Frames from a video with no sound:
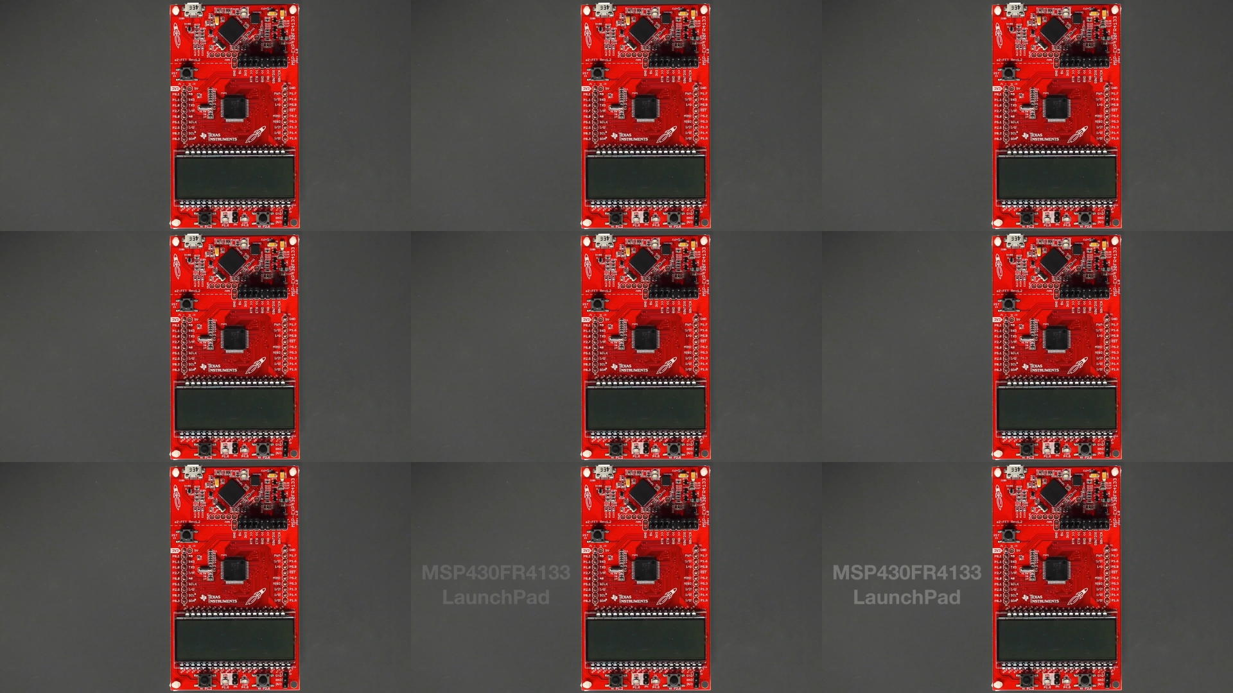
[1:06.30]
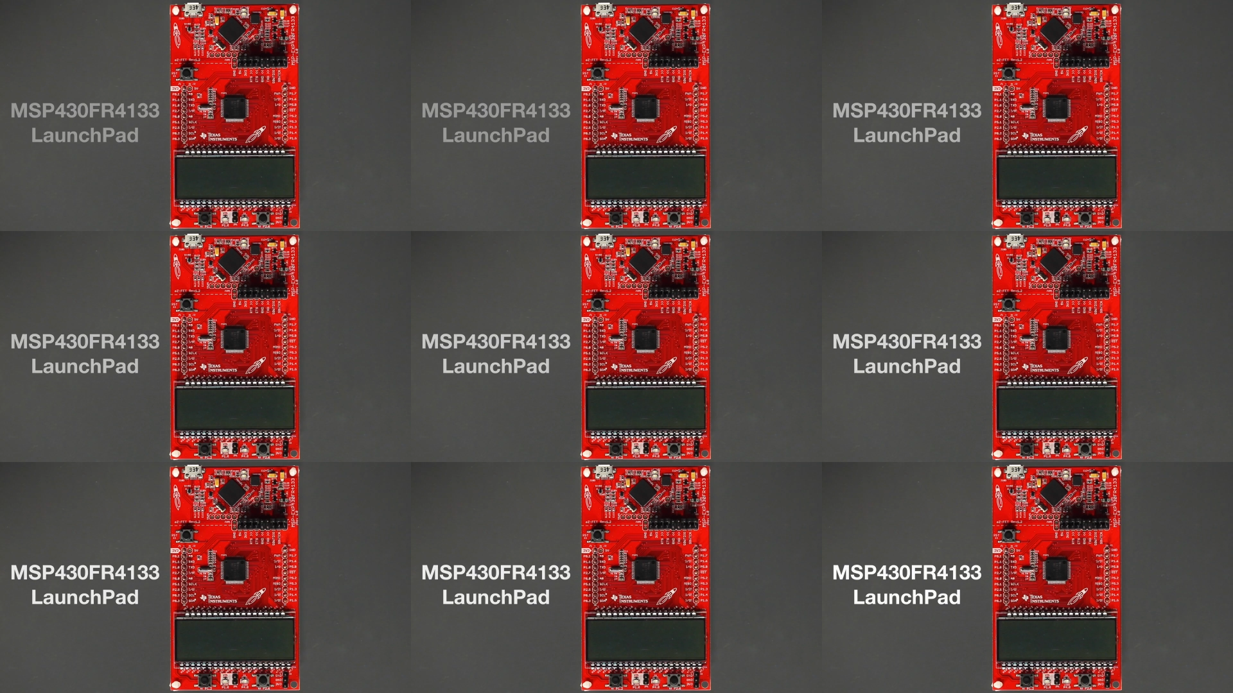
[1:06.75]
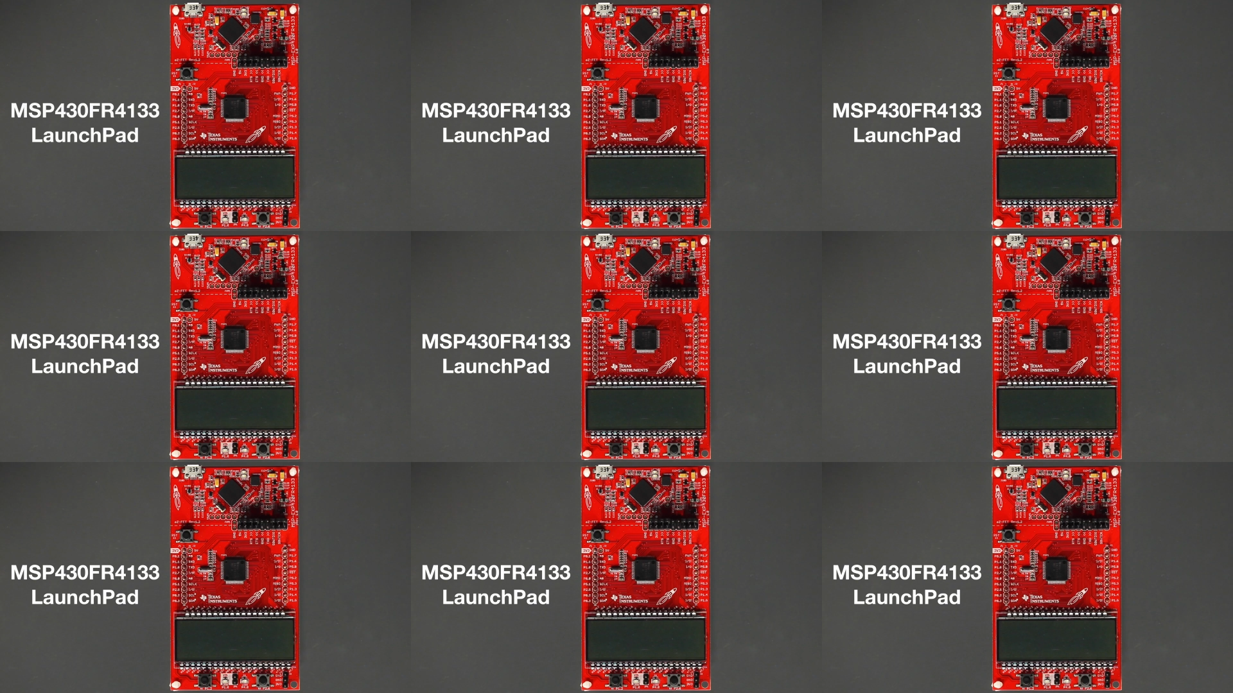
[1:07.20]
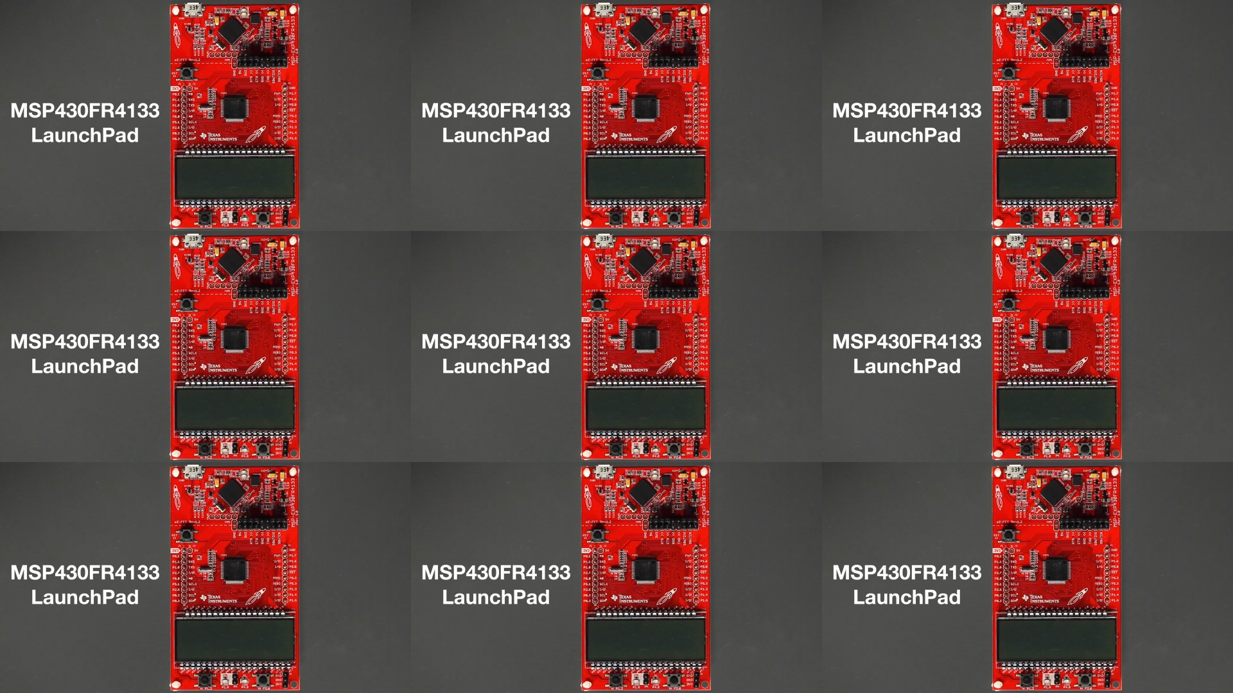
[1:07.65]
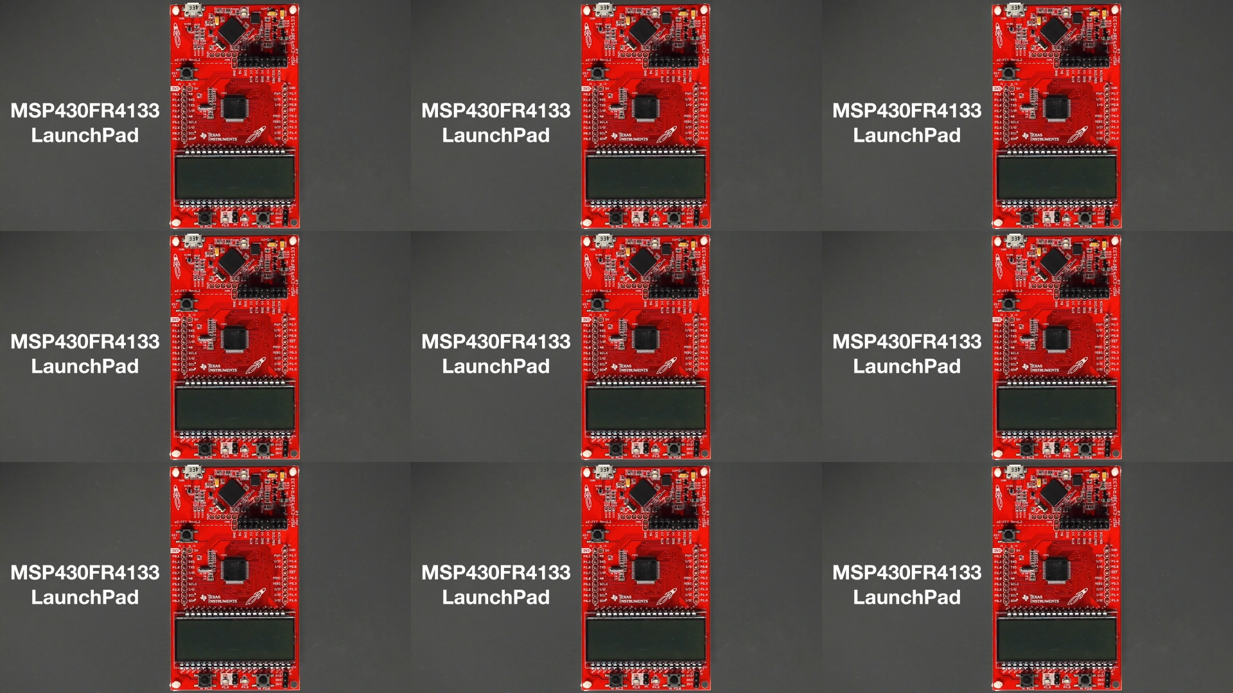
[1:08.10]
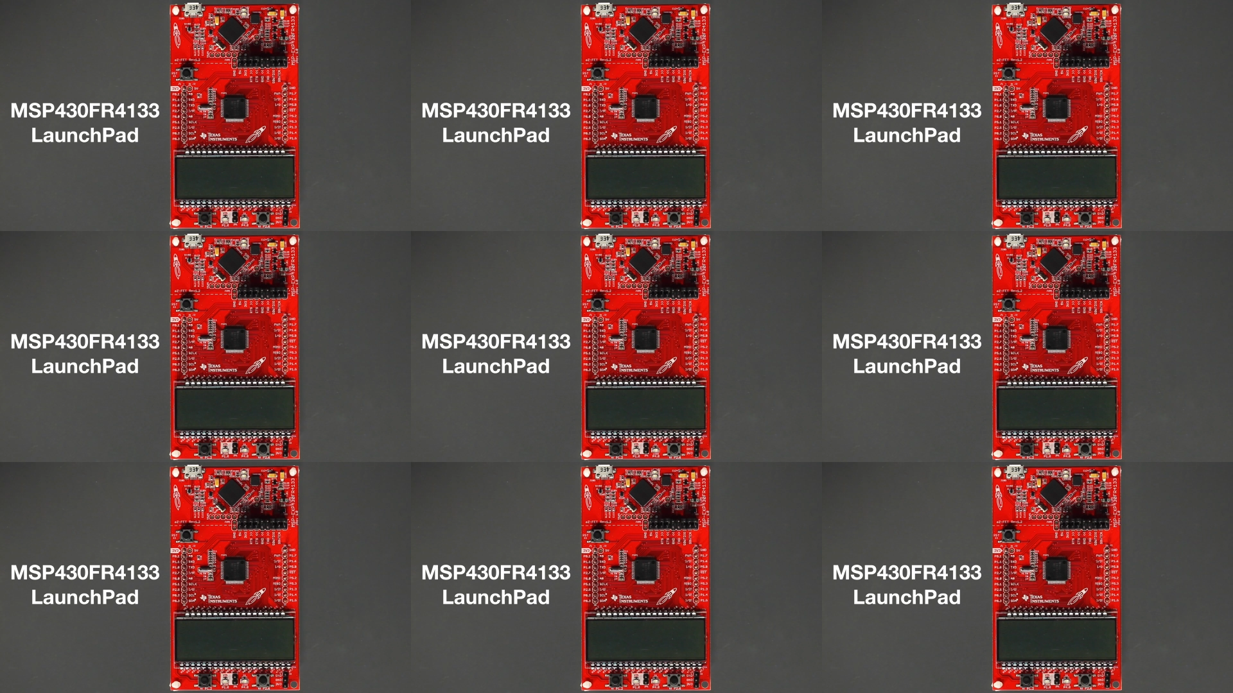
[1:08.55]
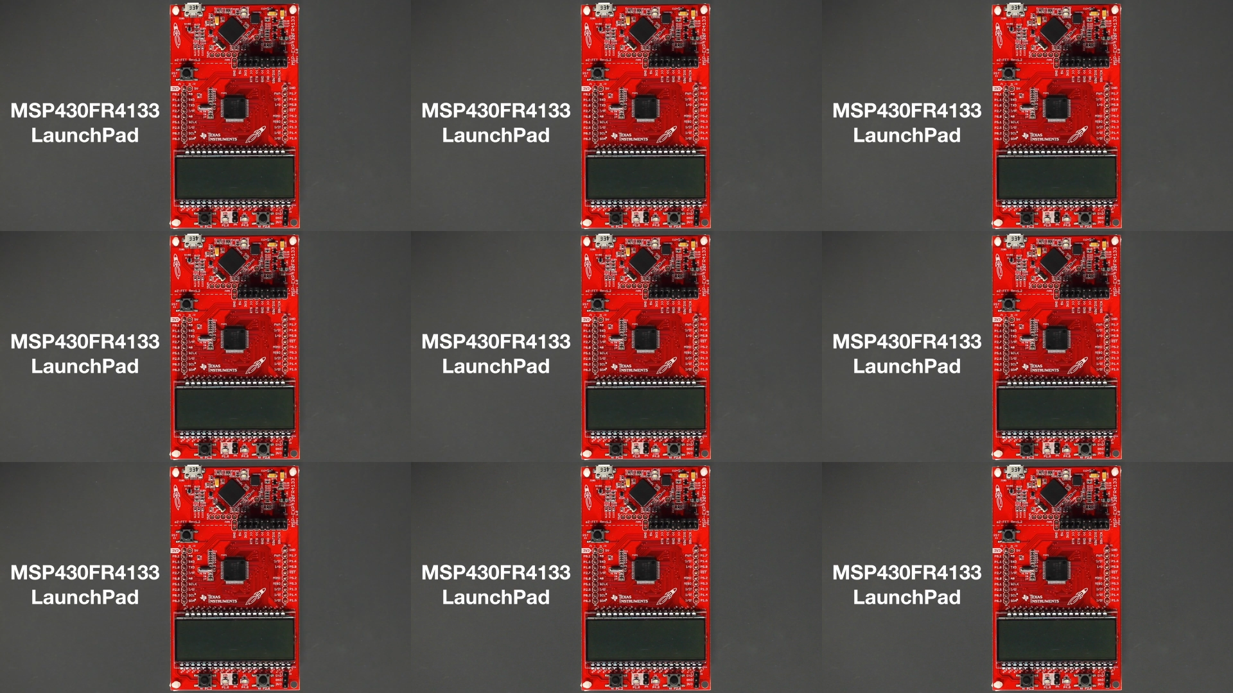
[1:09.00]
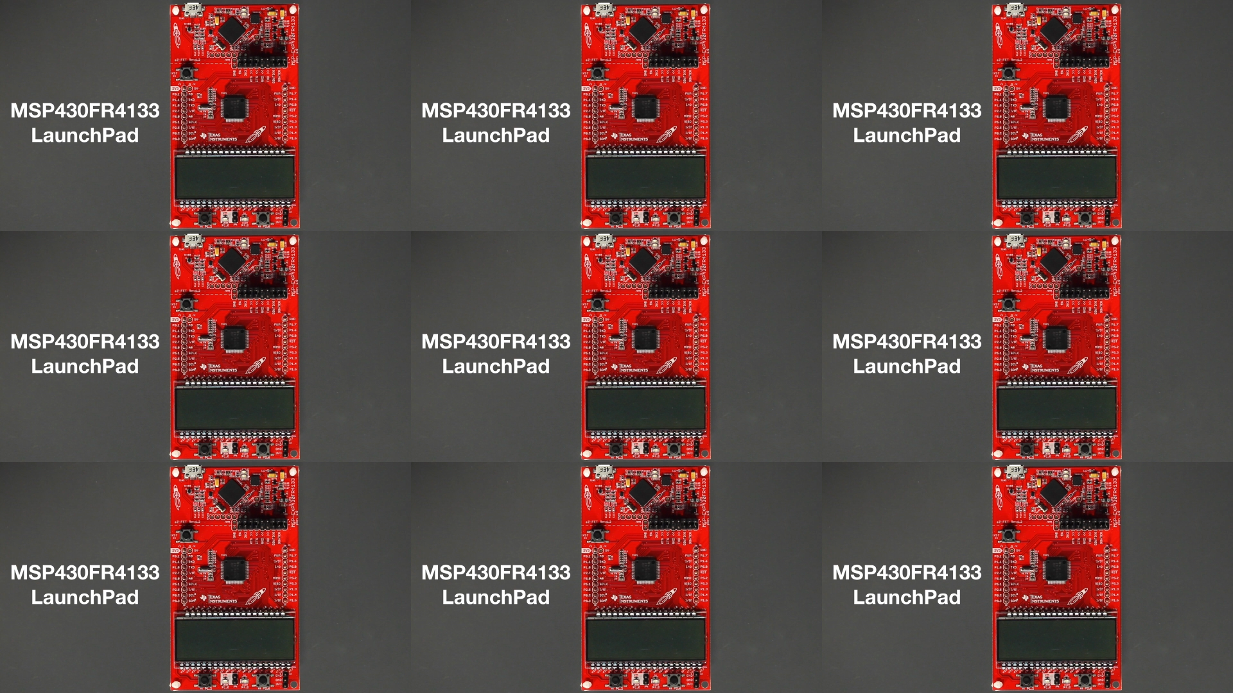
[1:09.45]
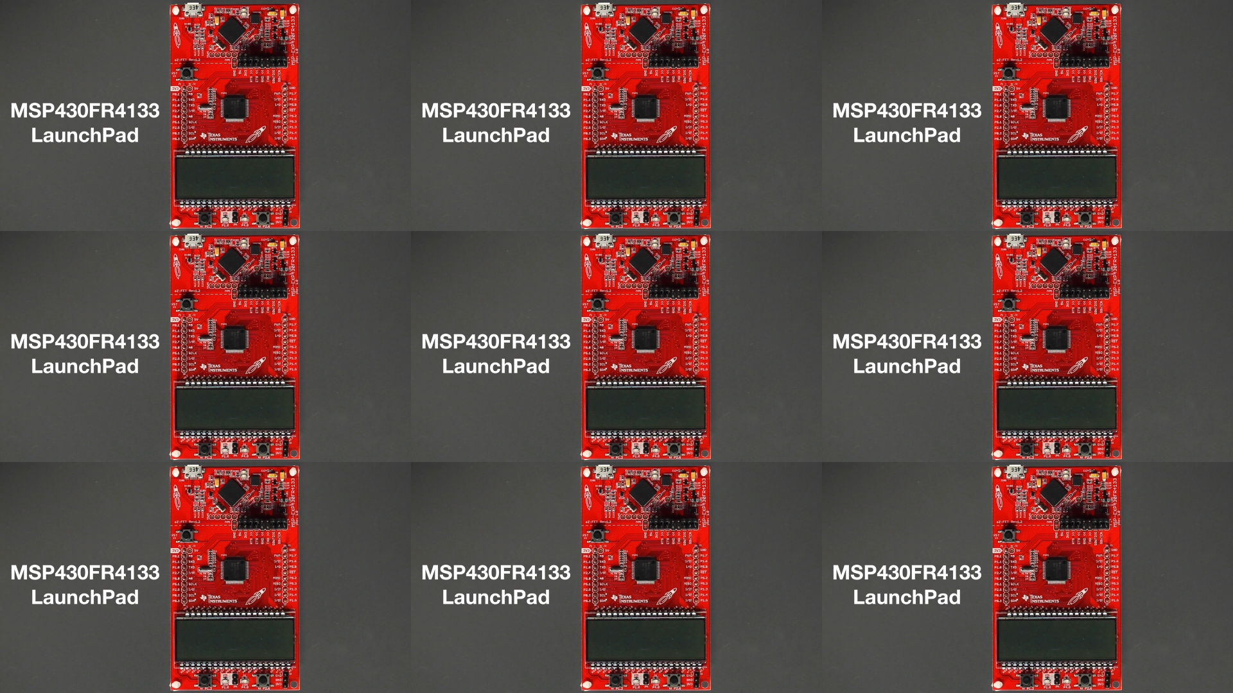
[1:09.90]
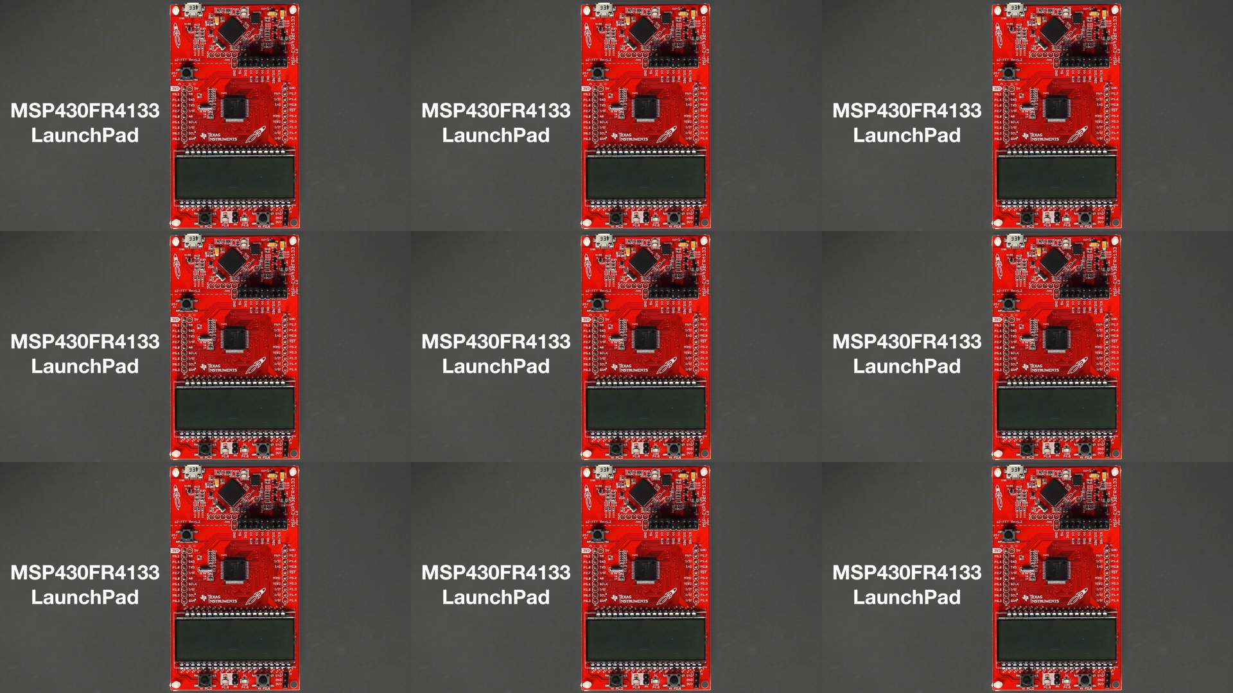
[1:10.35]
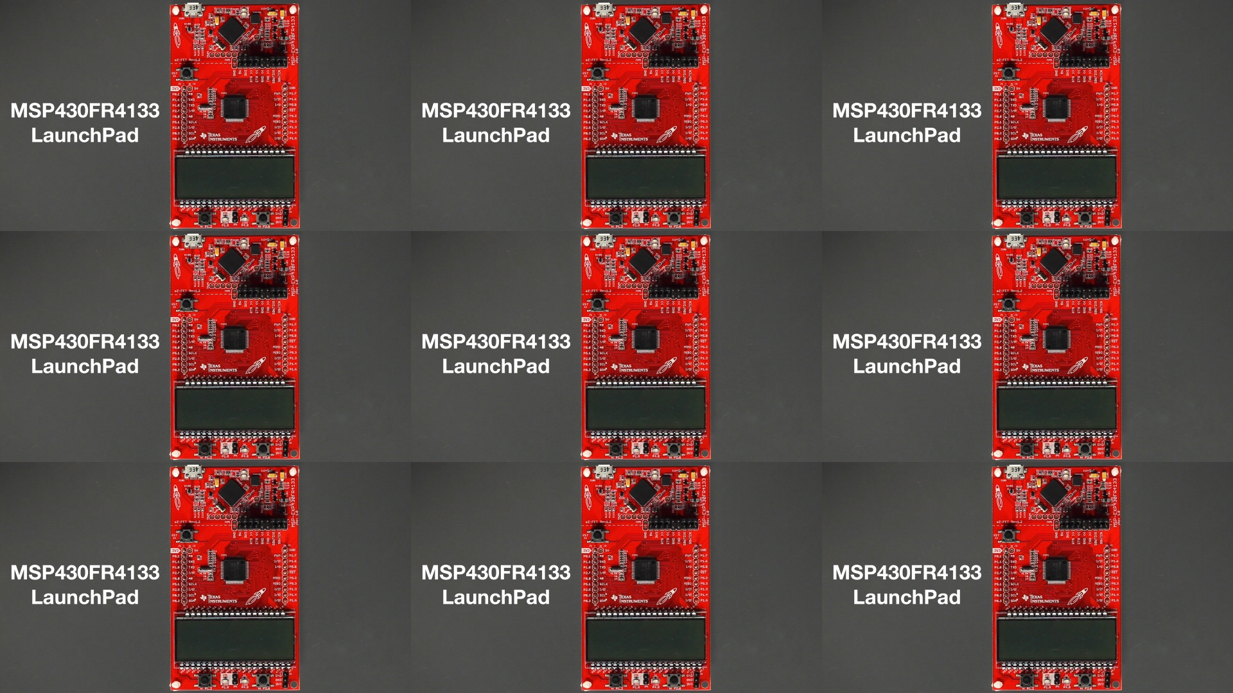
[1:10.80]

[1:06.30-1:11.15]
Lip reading: Nobody's mouth can be seen.